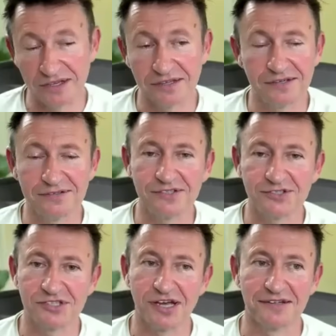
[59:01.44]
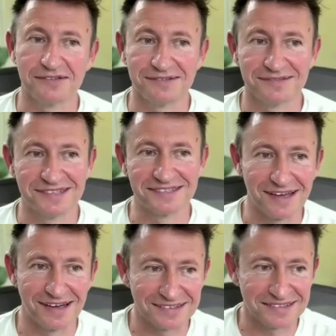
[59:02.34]
then there's that.
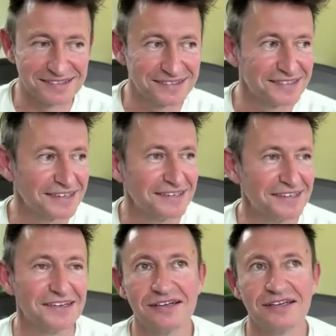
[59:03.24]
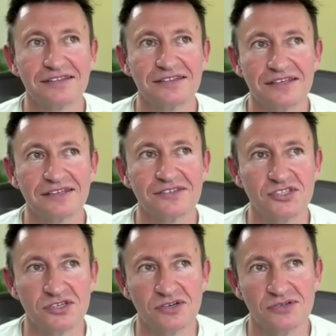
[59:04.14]
Exactly. And
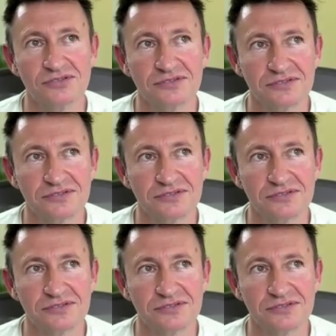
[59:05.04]
so,